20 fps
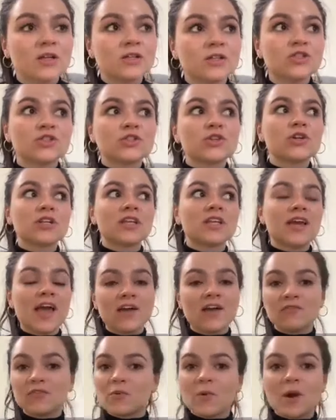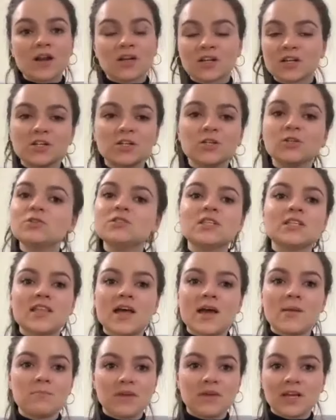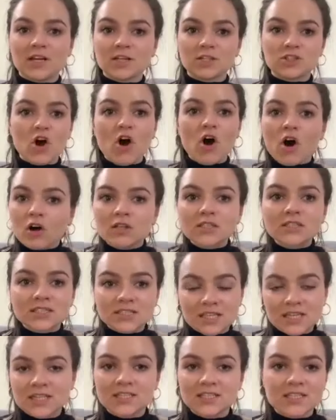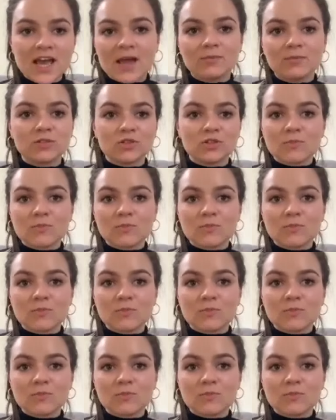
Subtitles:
Surely everyone can use it then, because all skin types,